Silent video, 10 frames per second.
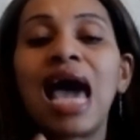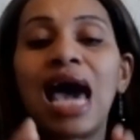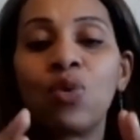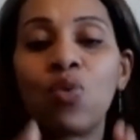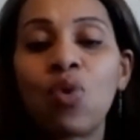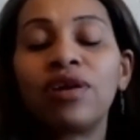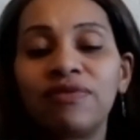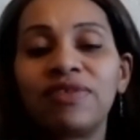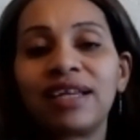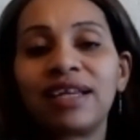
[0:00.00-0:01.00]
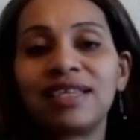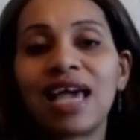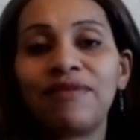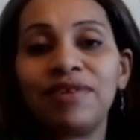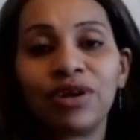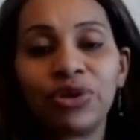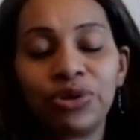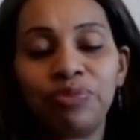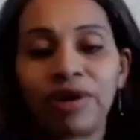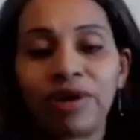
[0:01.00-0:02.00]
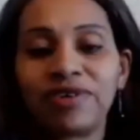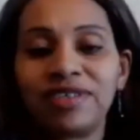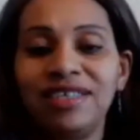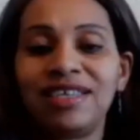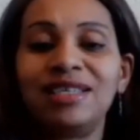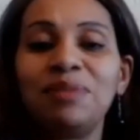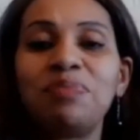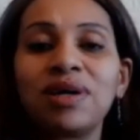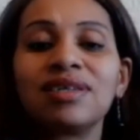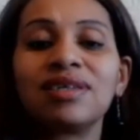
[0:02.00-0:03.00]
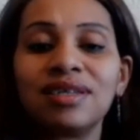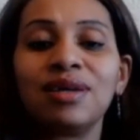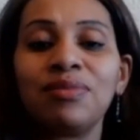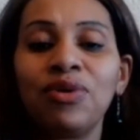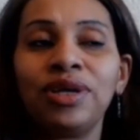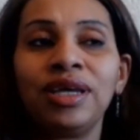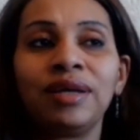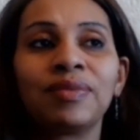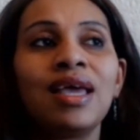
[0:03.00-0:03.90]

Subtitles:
And one of that is having a good breakfast. He says he putters in the morning.